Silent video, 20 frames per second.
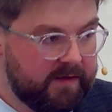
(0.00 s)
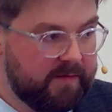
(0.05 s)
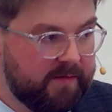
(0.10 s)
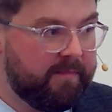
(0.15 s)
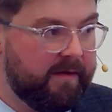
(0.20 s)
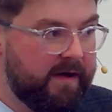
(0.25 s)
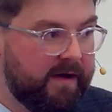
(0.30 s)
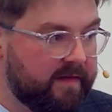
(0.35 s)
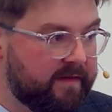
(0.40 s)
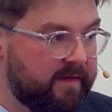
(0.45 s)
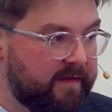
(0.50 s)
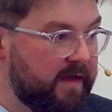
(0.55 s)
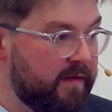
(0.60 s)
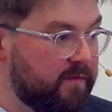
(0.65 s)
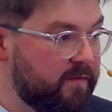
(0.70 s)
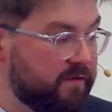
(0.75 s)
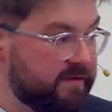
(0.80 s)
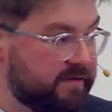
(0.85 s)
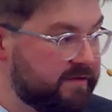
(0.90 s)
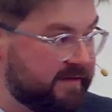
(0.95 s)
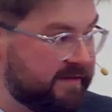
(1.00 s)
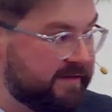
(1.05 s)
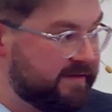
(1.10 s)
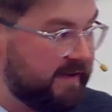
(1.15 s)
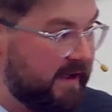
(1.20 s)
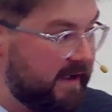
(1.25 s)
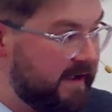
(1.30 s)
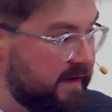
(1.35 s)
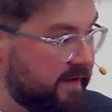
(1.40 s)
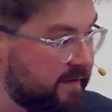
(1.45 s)
back then was a
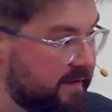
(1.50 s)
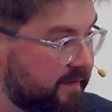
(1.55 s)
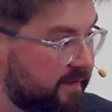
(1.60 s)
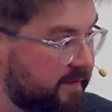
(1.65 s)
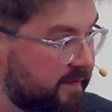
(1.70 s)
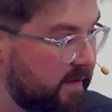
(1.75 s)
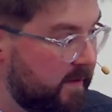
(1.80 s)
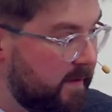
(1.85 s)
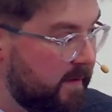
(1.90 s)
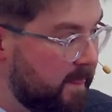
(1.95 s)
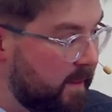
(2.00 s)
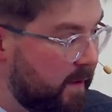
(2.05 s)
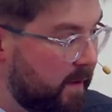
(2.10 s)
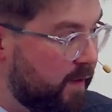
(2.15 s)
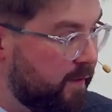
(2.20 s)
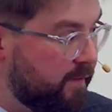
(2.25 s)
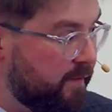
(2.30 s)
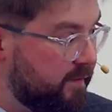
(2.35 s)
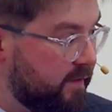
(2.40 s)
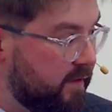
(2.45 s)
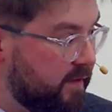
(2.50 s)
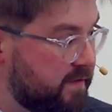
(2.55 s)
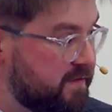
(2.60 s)
sign of, of